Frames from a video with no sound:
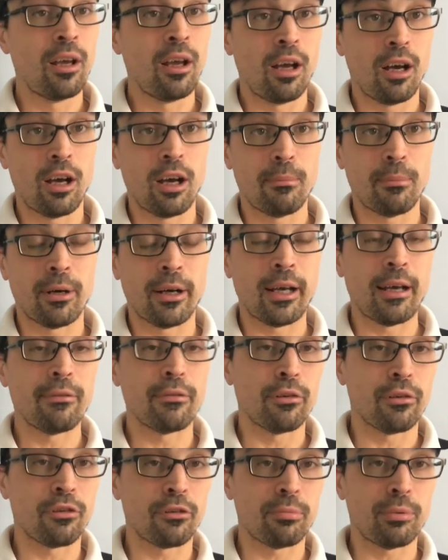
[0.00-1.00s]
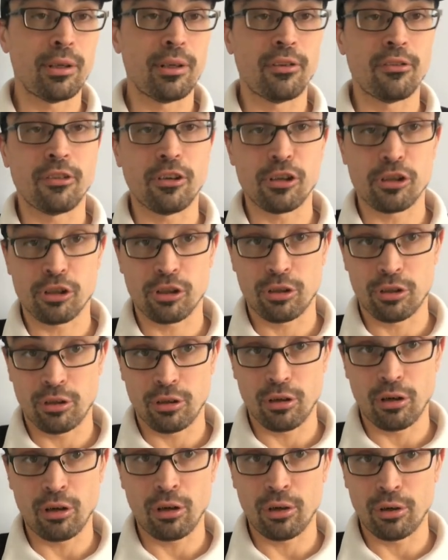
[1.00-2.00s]
Um, I have got a speed session
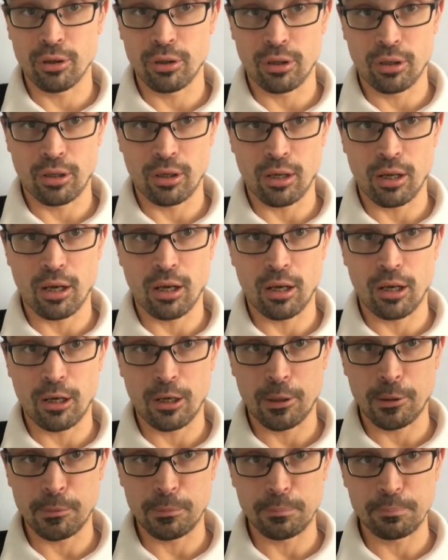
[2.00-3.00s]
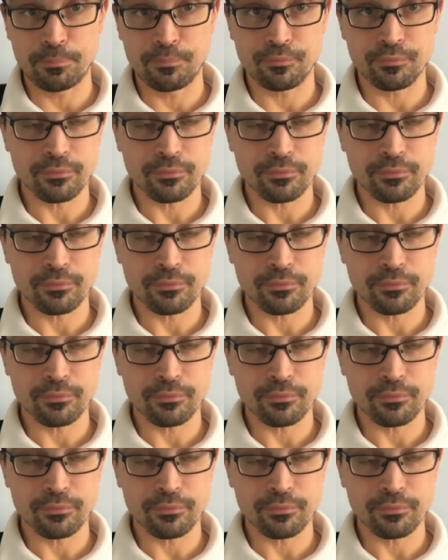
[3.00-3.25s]
on um,